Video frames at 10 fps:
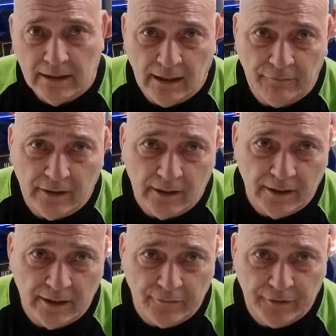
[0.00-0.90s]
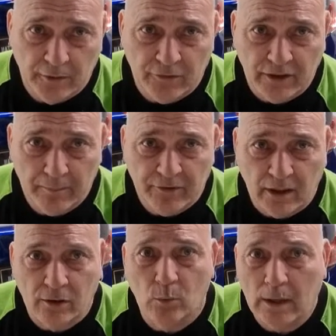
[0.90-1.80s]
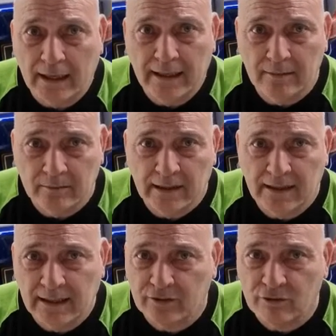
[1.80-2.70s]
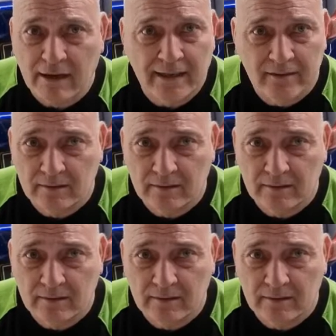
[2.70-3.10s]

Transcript: If you learn a few tips on the way, then that's great.